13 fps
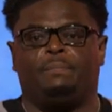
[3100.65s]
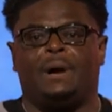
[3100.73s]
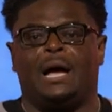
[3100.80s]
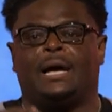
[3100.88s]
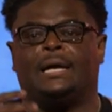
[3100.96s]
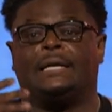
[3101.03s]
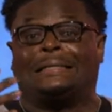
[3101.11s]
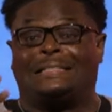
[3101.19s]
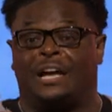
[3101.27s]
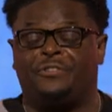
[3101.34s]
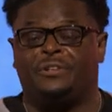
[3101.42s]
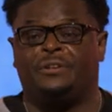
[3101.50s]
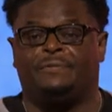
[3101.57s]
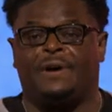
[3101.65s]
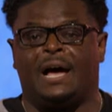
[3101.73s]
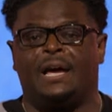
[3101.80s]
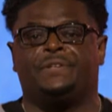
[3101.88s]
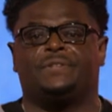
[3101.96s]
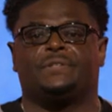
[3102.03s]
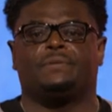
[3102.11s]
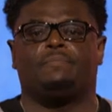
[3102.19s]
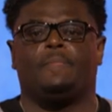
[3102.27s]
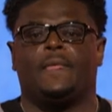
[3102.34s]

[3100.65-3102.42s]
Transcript: by another device,